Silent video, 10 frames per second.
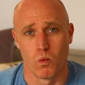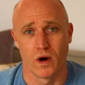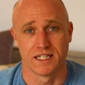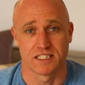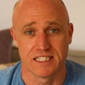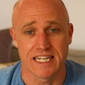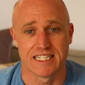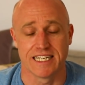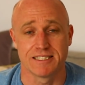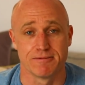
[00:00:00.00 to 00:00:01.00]
when it's
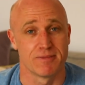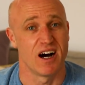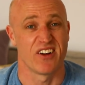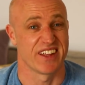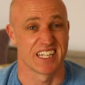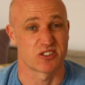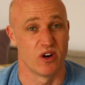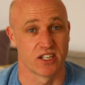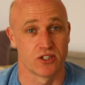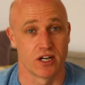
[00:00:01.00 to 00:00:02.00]
needed, I think that's
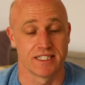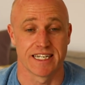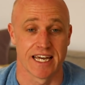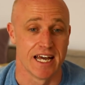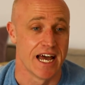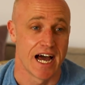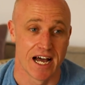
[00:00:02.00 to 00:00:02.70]
quite a good idea.